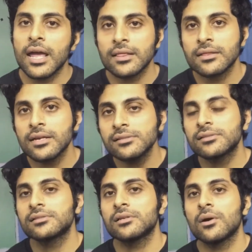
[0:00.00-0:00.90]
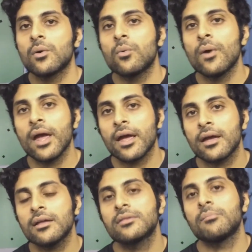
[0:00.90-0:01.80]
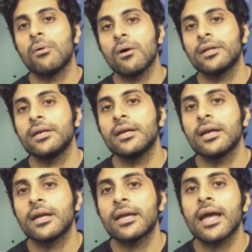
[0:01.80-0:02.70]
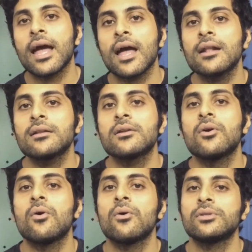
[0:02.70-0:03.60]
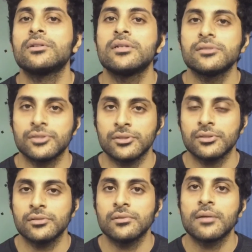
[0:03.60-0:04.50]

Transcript: In this way, the body can go the distance.